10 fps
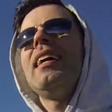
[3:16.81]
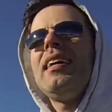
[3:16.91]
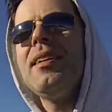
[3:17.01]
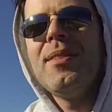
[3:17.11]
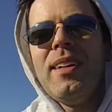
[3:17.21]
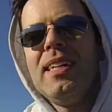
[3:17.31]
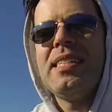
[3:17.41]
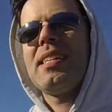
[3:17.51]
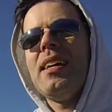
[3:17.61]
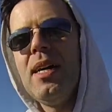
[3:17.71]
Anyway,
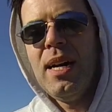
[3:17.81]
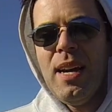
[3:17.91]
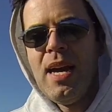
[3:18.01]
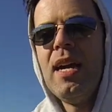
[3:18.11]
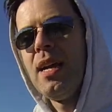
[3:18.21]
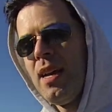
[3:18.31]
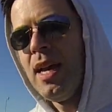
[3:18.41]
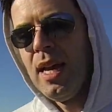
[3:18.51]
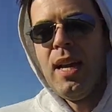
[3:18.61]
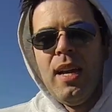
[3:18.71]
he's uh,
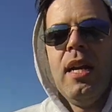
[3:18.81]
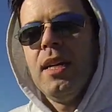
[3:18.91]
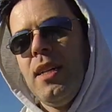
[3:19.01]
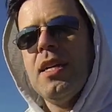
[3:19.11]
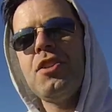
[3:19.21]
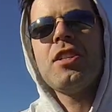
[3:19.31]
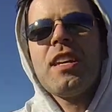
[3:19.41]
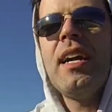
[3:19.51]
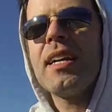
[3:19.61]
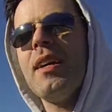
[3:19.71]
uh she's
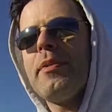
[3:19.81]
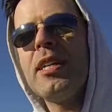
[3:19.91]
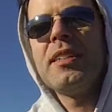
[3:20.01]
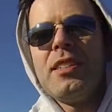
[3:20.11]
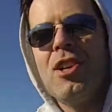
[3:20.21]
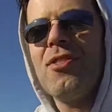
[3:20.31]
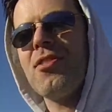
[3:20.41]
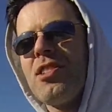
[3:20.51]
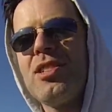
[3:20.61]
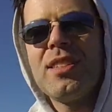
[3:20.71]
kind of coming on to
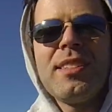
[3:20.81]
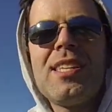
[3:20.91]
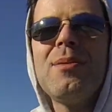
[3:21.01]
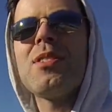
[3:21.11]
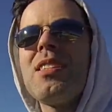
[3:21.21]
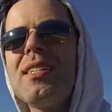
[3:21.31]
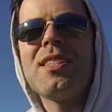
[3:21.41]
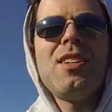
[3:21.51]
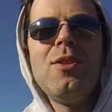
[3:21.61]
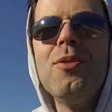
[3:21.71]
Jeffrey. She seems to think
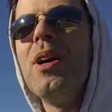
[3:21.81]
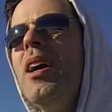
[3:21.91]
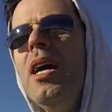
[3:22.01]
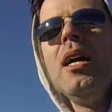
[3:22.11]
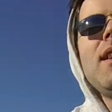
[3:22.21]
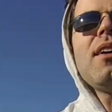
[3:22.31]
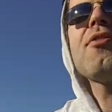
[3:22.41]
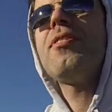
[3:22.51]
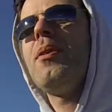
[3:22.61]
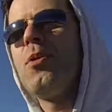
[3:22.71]
he's cute. A lot
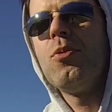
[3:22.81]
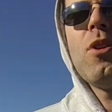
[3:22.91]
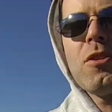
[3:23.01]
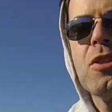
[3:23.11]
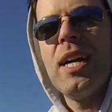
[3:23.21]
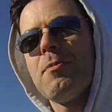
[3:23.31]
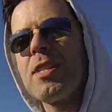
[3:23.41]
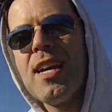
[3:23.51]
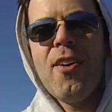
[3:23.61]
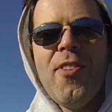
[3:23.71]
of film noir type
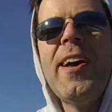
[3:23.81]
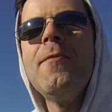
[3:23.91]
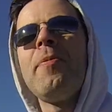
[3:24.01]
stuff.